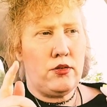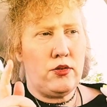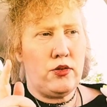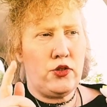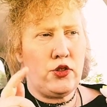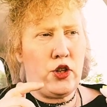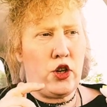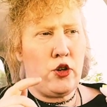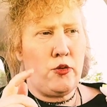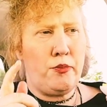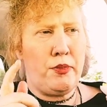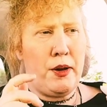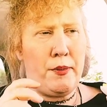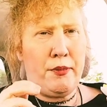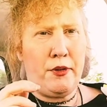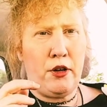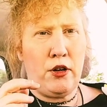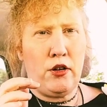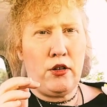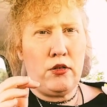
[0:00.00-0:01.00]
salt,
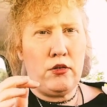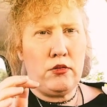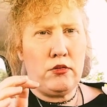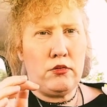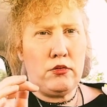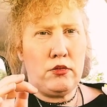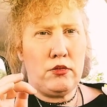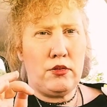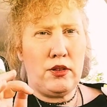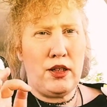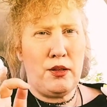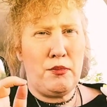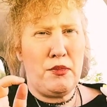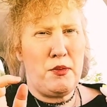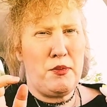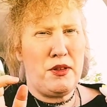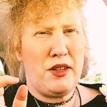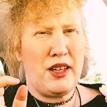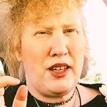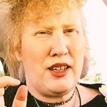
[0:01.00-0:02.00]
pepper, and
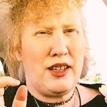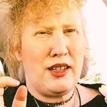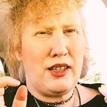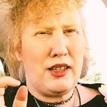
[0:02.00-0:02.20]
maybe like